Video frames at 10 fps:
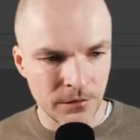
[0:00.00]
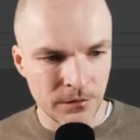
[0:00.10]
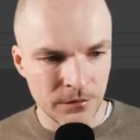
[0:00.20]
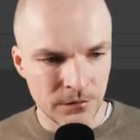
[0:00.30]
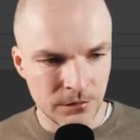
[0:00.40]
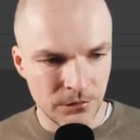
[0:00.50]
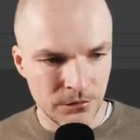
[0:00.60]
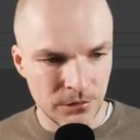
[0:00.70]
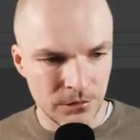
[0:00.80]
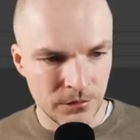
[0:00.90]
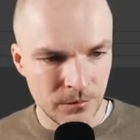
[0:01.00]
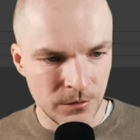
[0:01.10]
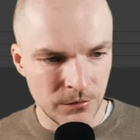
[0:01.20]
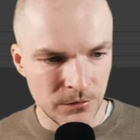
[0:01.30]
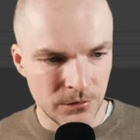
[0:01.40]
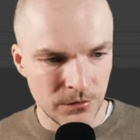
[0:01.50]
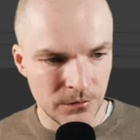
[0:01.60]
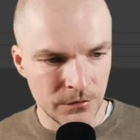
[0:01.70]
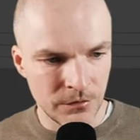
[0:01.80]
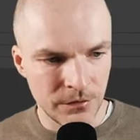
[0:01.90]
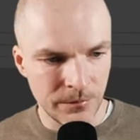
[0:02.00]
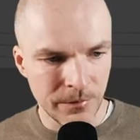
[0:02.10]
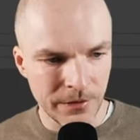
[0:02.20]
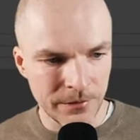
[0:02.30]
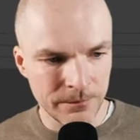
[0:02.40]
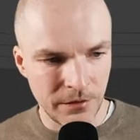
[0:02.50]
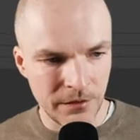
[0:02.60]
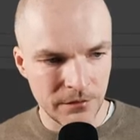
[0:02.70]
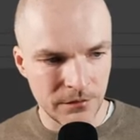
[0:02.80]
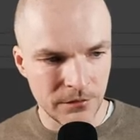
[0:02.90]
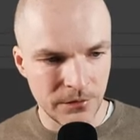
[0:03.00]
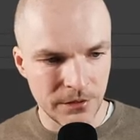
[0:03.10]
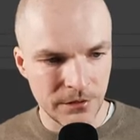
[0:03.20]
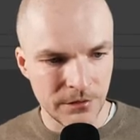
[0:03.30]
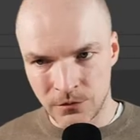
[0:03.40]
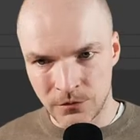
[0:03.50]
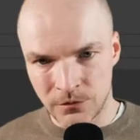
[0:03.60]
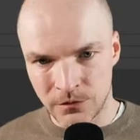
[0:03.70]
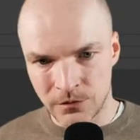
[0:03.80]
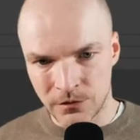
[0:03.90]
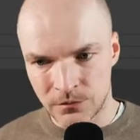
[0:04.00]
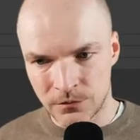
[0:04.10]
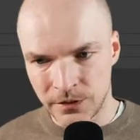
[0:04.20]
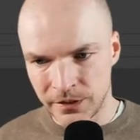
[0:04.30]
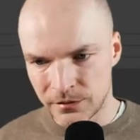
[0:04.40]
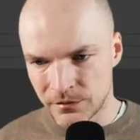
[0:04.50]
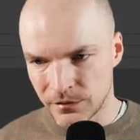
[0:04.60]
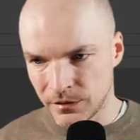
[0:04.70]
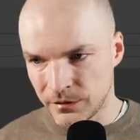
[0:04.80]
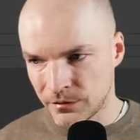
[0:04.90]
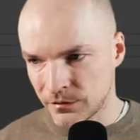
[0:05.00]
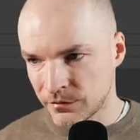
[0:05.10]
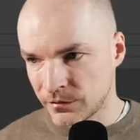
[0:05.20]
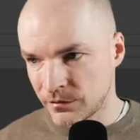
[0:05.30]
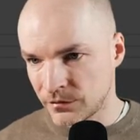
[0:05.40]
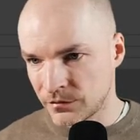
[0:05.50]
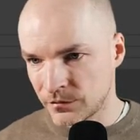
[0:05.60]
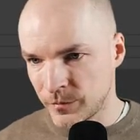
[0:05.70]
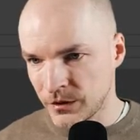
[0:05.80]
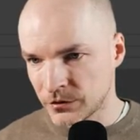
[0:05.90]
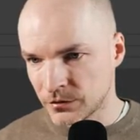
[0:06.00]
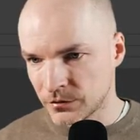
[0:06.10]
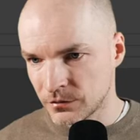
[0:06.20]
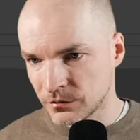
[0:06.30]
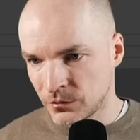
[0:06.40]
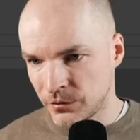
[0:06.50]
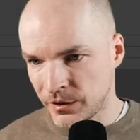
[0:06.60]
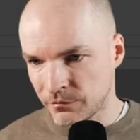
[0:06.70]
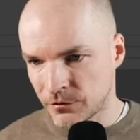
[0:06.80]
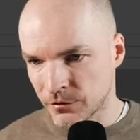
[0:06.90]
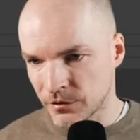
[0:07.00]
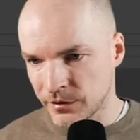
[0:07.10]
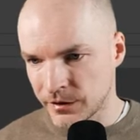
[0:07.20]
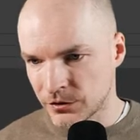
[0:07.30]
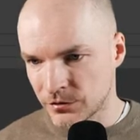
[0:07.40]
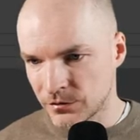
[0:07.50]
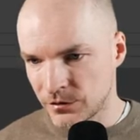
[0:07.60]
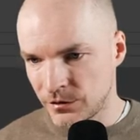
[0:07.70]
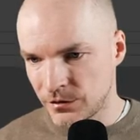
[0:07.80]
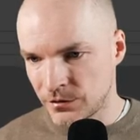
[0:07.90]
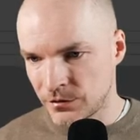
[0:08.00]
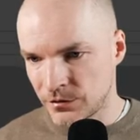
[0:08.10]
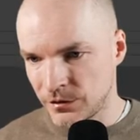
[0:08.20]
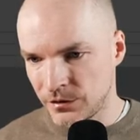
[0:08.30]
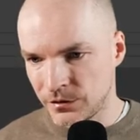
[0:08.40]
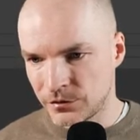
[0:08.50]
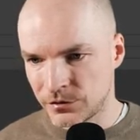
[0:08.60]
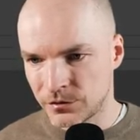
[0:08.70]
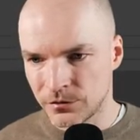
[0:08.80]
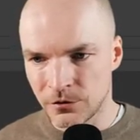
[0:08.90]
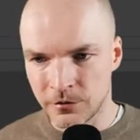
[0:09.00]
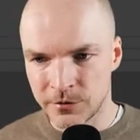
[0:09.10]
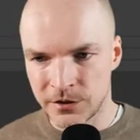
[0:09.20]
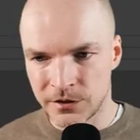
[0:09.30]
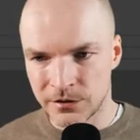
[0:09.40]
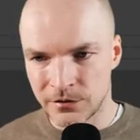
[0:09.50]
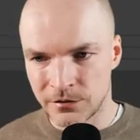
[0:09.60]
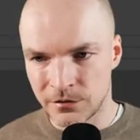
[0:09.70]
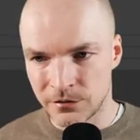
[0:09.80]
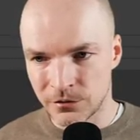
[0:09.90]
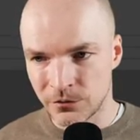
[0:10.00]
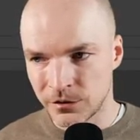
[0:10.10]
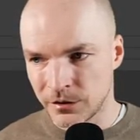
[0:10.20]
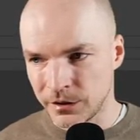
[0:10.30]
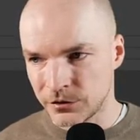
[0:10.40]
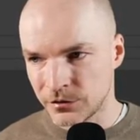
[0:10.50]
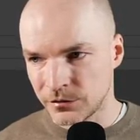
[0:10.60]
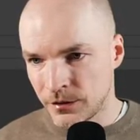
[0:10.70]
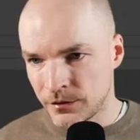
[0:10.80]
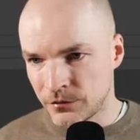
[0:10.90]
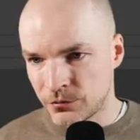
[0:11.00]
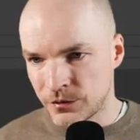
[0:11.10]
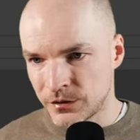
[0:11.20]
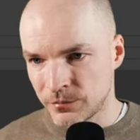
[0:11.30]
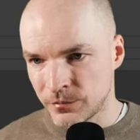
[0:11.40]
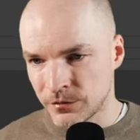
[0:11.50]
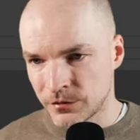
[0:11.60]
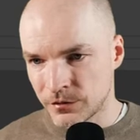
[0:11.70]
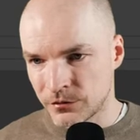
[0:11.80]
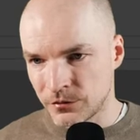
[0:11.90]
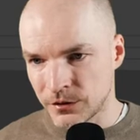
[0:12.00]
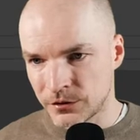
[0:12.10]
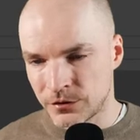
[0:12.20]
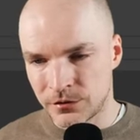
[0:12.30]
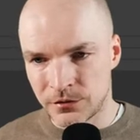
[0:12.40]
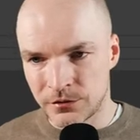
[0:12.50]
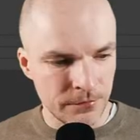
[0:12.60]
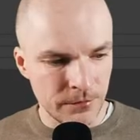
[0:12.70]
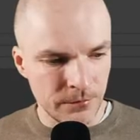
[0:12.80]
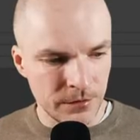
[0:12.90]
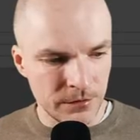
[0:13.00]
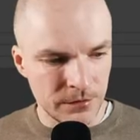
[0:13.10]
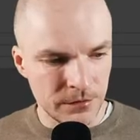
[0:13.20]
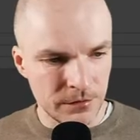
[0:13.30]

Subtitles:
So this could be used to debug that in the render. On the right side, nothing is special. We have our collections here. Each object is in its own collection and it resembles the structure from this